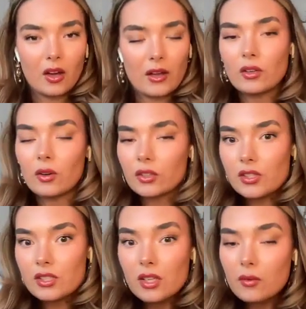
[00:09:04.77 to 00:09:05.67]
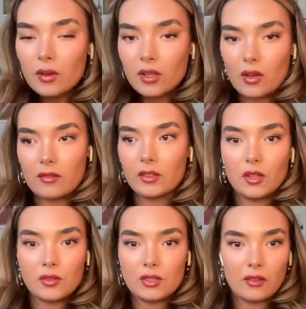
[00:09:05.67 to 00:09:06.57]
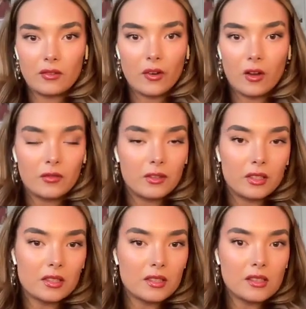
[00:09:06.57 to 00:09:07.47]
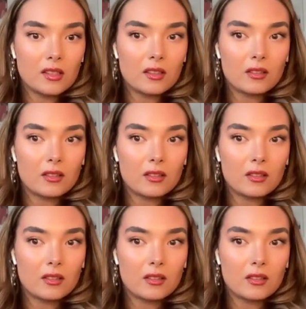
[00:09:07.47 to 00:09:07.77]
I don't understand why you have low self confidence.